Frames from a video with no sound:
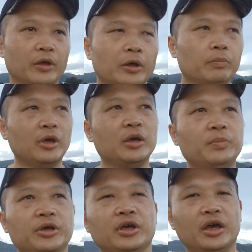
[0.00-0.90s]

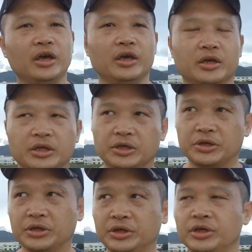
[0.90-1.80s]
maybe a
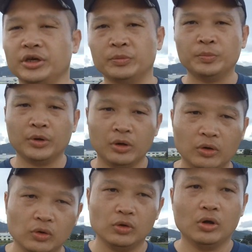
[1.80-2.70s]

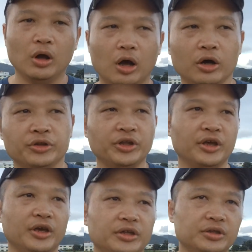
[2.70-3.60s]
gimbal on
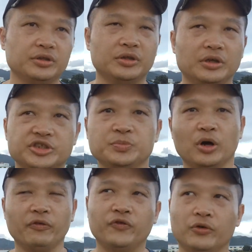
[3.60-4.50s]
a
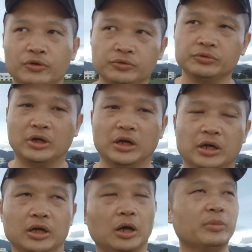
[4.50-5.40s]
smartphone,
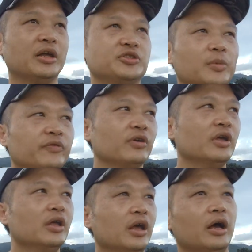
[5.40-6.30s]
not smartphone,
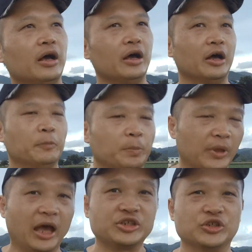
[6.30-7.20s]

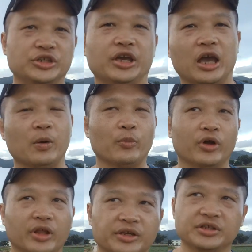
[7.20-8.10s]
action
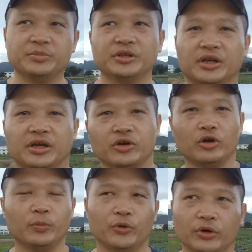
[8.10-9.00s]
camera, like something like a
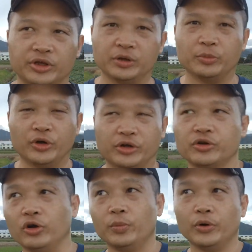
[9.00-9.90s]
GoPro, a gimbal and a
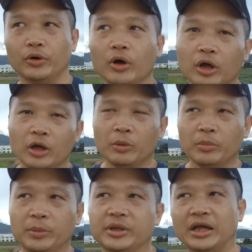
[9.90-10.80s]
GoPro,
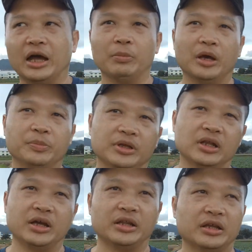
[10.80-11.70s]
maybe that might be
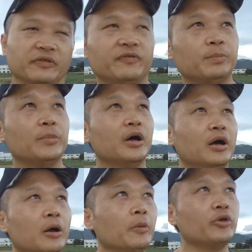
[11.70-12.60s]
light enough.
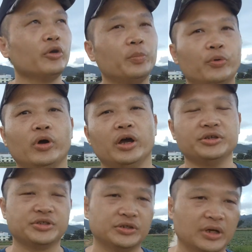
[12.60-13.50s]
You're probably
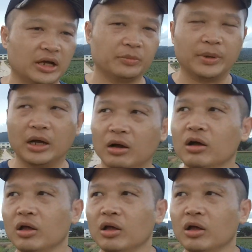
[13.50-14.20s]
still at about